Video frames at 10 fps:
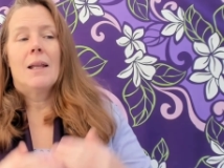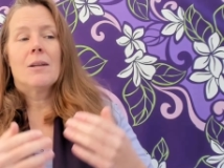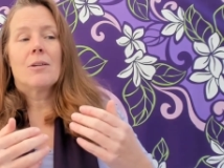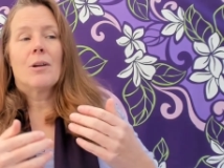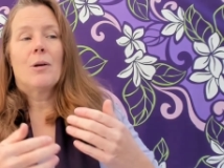
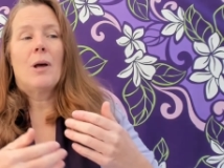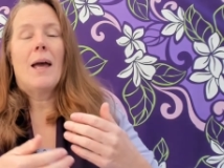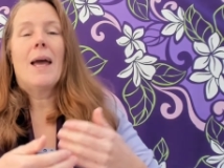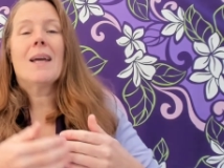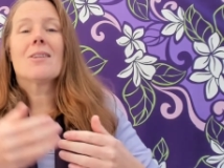And
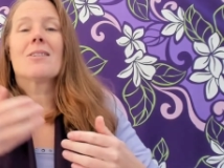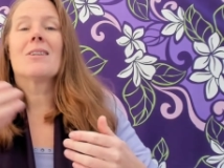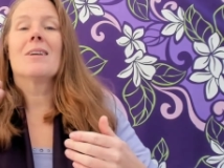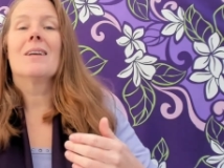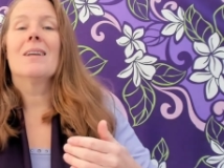
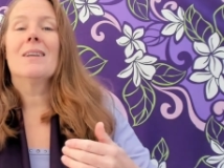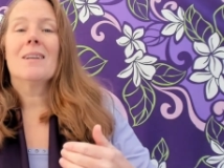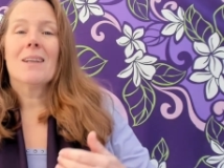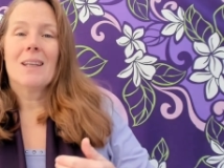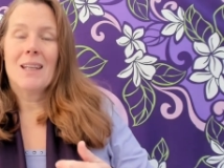
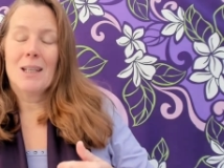acting